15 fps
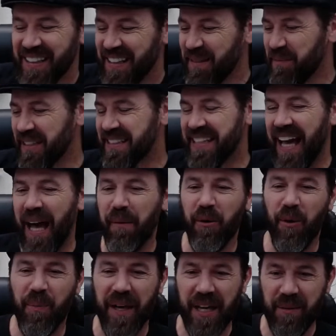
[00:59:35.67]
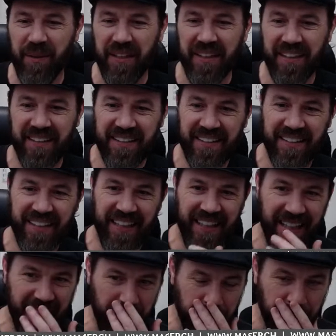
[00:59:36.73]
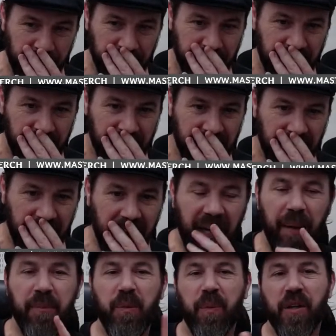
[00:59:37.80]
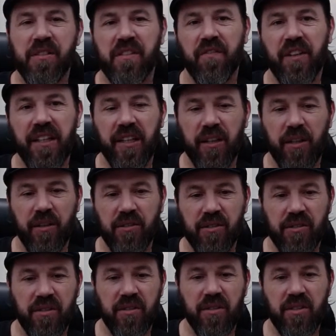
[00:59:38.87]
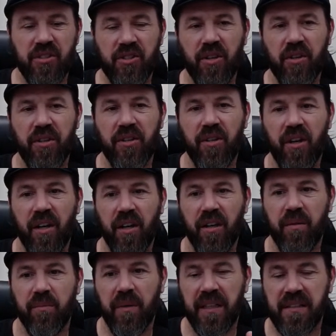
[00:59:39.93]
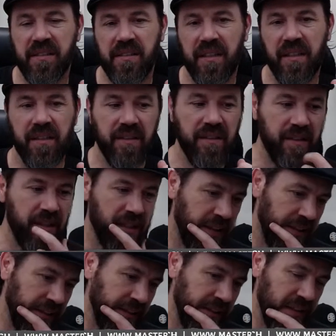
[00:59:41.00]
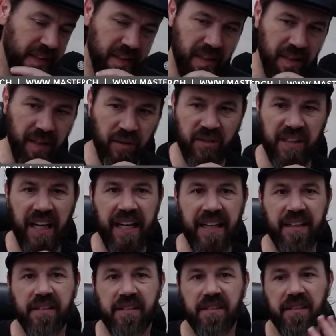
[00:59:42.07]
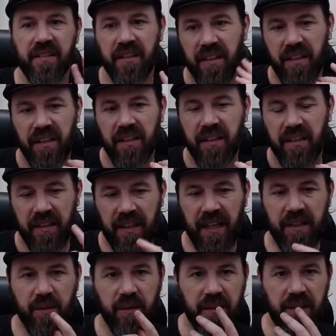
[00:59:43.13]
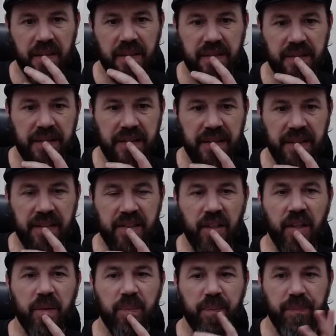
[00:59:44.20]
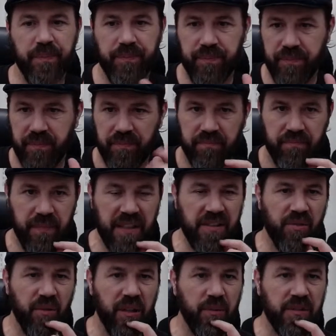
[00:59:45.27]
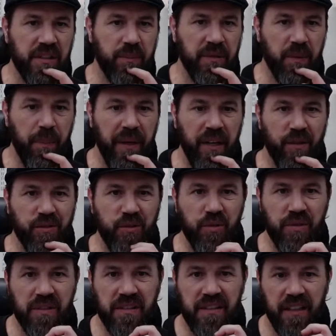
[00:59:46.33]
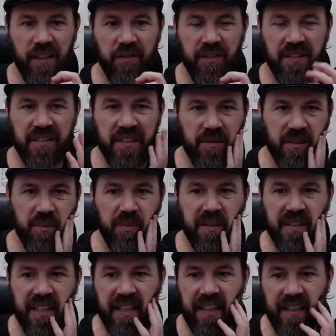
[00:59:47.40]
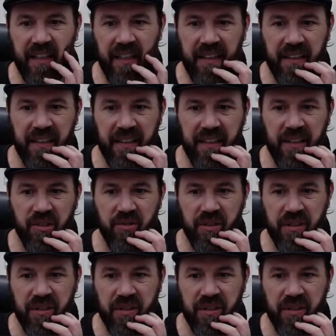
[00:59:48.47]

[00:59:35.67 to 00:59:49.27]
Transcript: the Metabo baby, yeah. Uh, I'm gonna post a video showing y'all my son uh, Ozias. Kind of, uh, he started messing around with some of the power tools and stuff. He seems to be taking a uh, interest. He